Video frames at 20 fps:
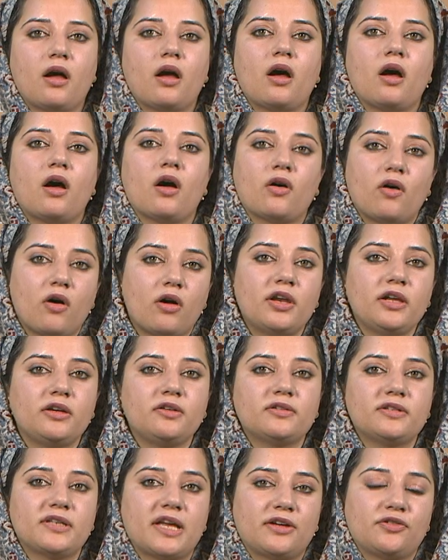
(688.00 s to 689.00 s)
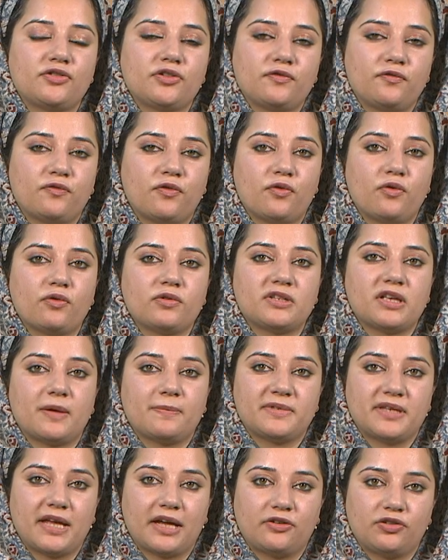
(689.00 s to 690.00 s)
According to Section 4,
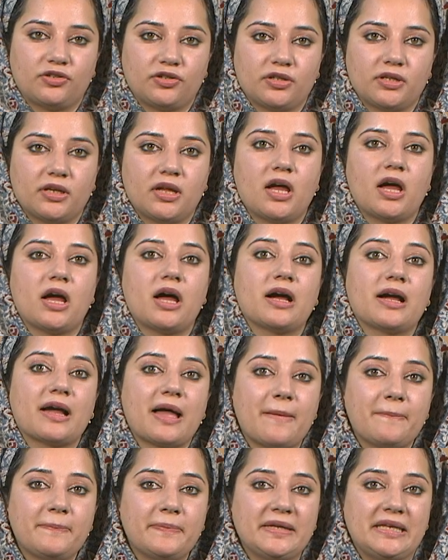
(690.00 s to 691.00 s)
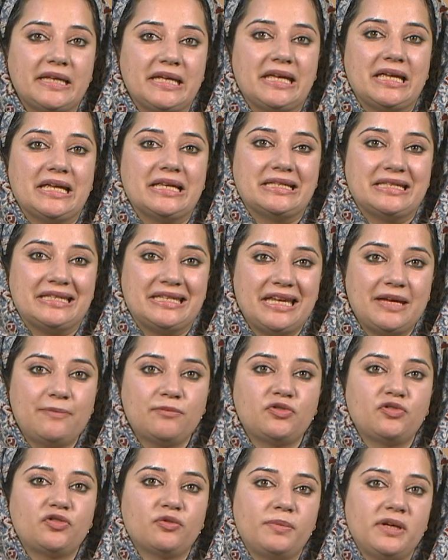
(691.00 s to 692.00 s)
subsection, a company is deemed
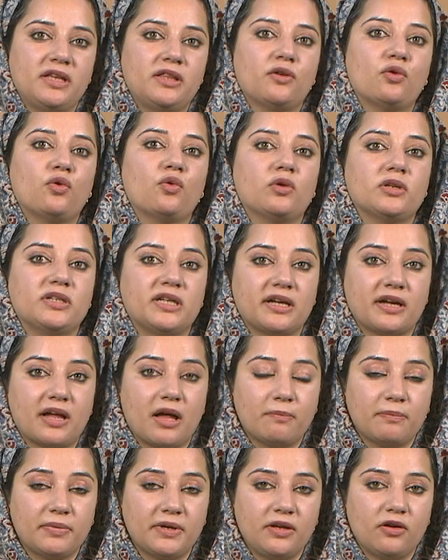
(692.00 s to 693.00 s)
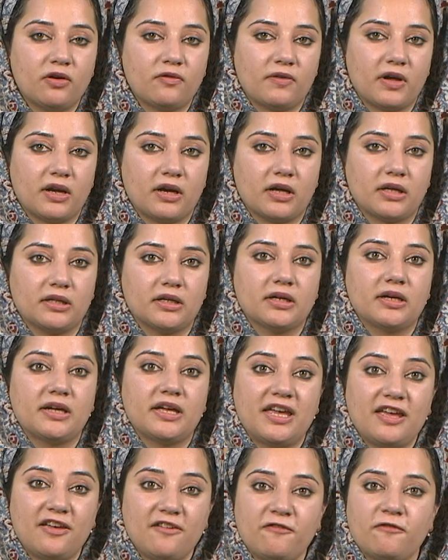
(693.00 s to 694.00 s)
to be the holding company of another
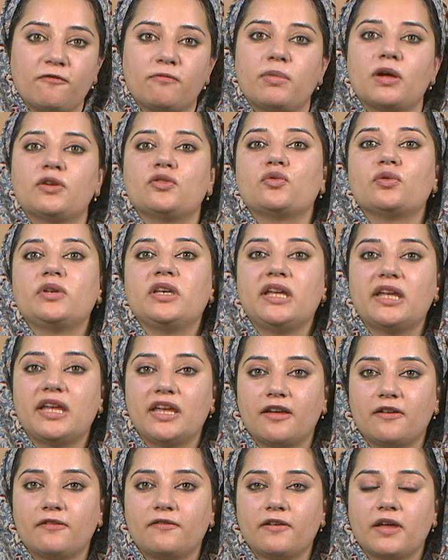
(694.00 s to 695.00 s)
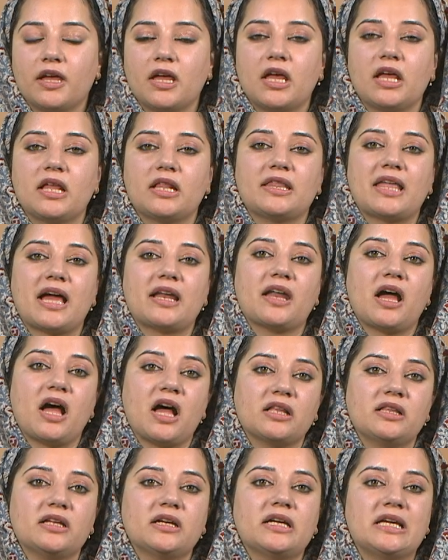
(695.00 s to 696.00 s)
if but only if that
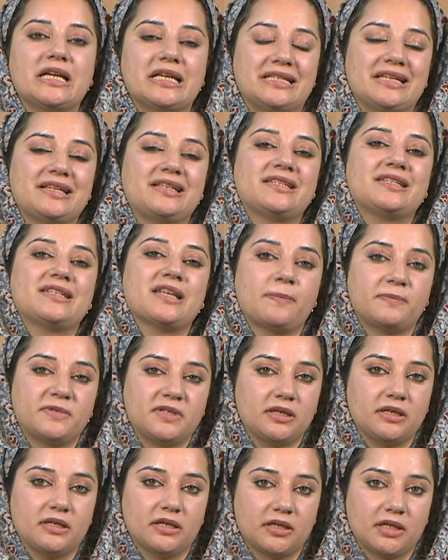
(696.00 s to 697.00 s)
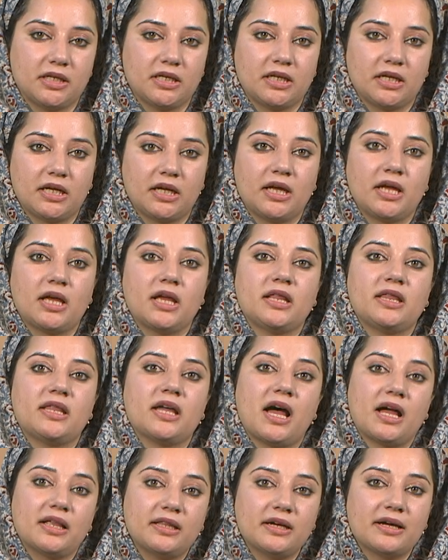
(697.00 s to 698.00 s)
other is its subsidiary. The
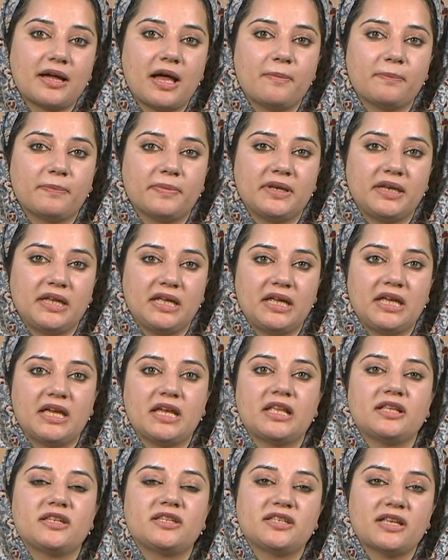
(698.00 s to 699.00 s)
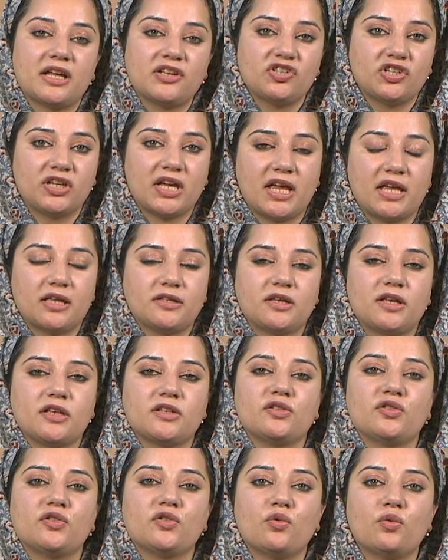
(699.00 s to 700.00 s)
other company in such case is
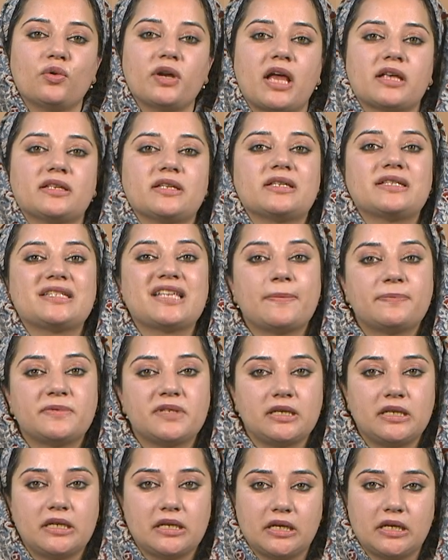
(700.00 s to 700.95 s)
known as a subsidiary